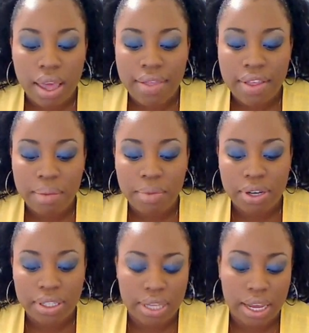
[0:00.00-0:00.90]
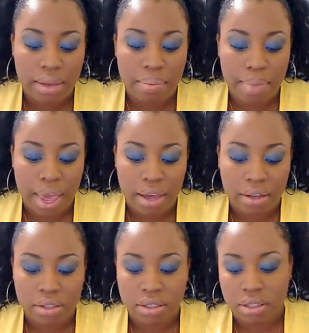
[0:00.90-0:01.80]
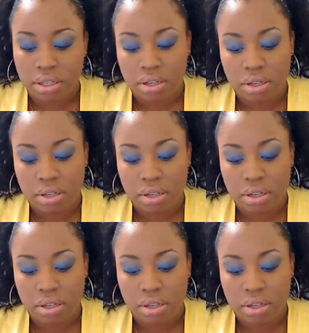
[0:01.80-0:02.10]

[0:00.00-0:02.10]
And then I'm going to take MAC's